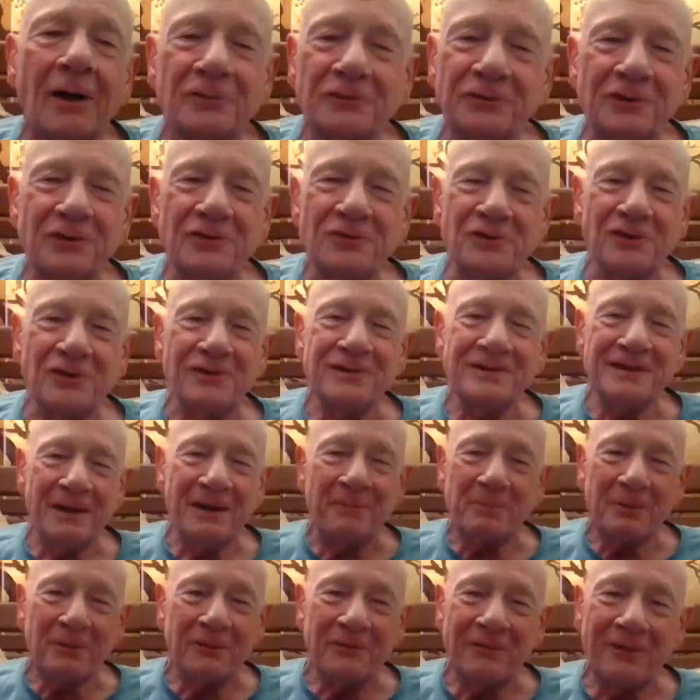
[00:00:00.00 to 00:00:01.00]
oxygen
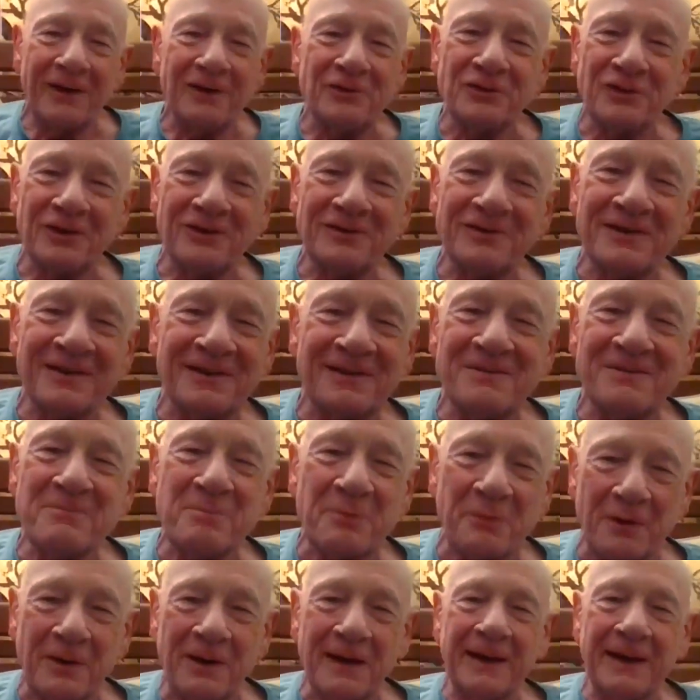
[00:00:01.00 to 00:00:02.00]
deprivation to
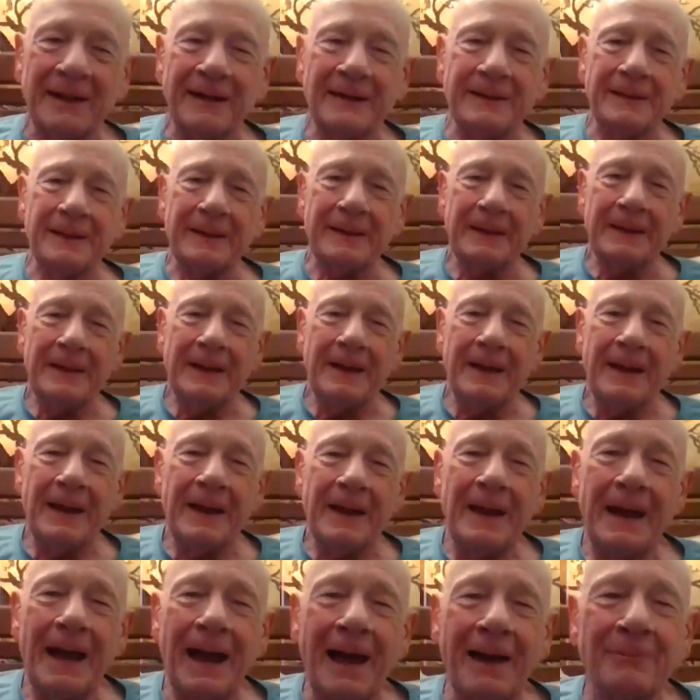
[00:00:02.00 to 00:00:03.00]
the brain.
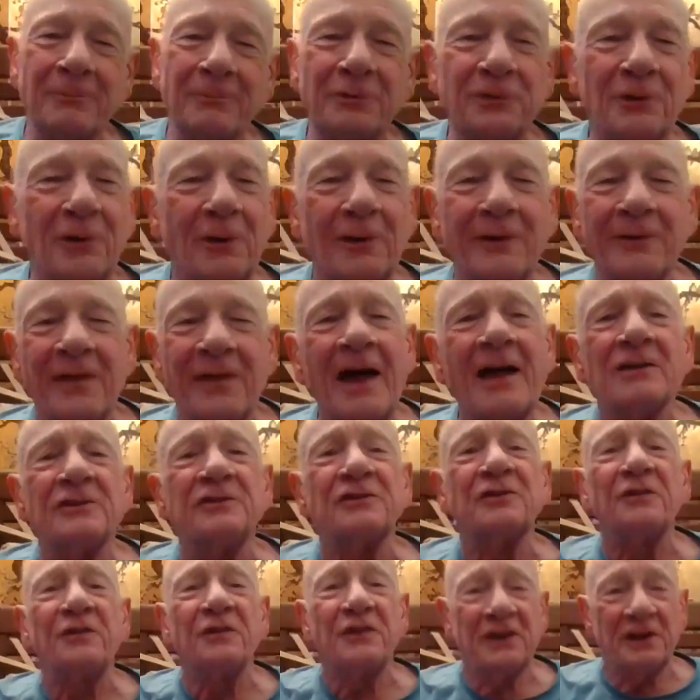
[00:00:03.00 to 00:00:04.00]
I'm sorry,
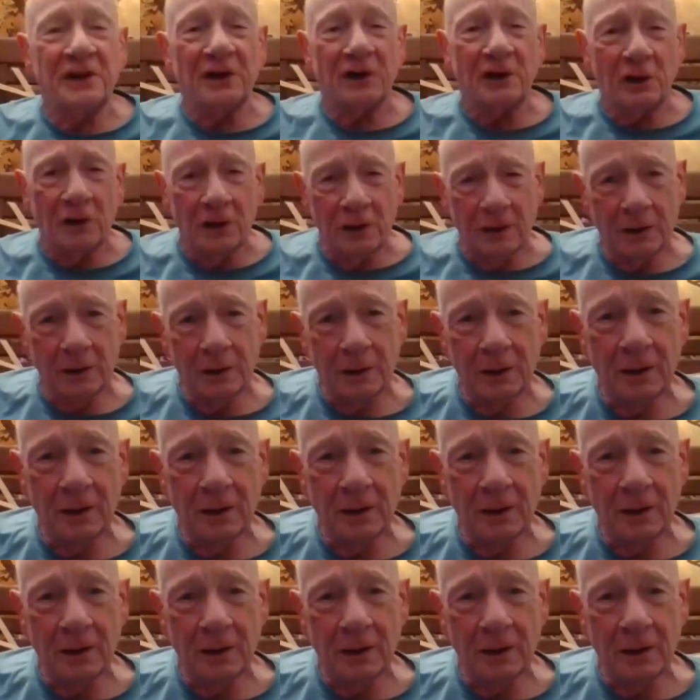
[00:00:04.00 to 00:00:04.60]
that's fear.